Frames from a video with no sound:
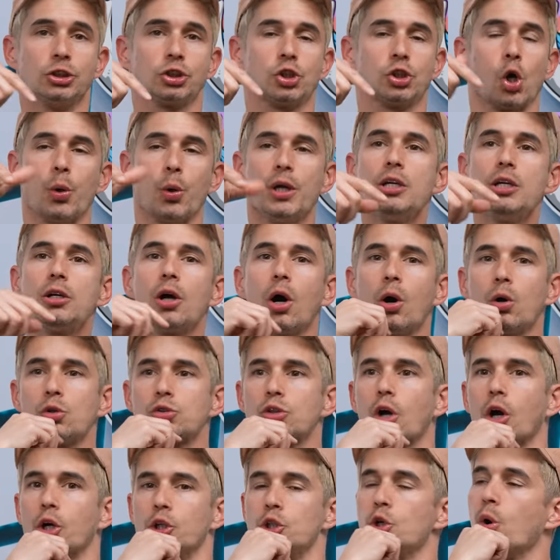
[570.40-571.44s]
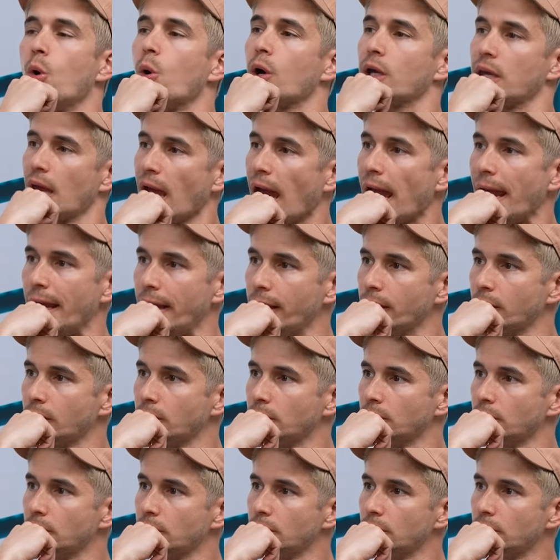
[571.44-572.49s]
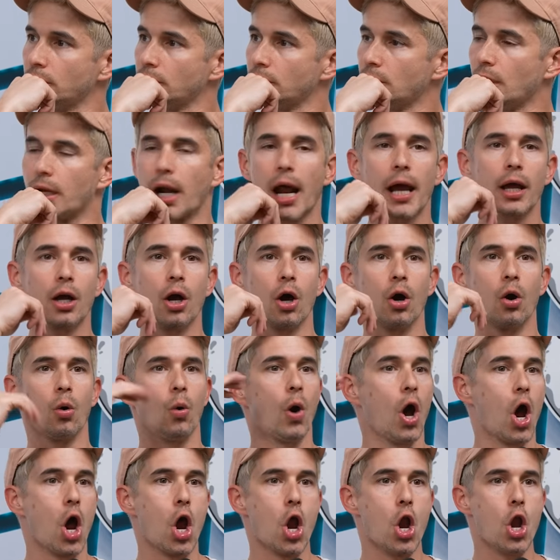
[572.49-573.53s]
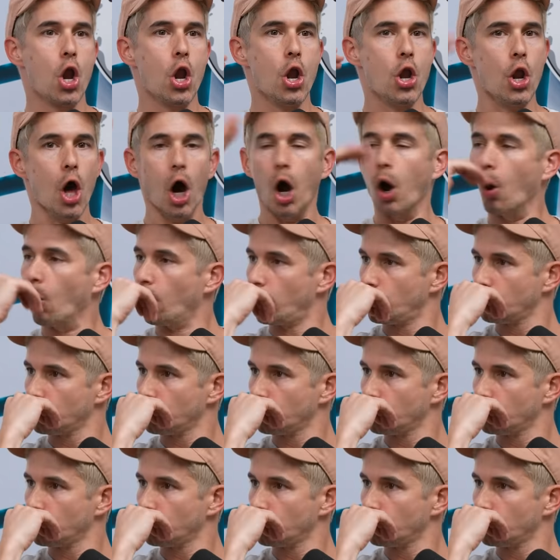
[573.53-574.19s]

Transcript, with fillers: So he goes, Are you okay? And I go, No.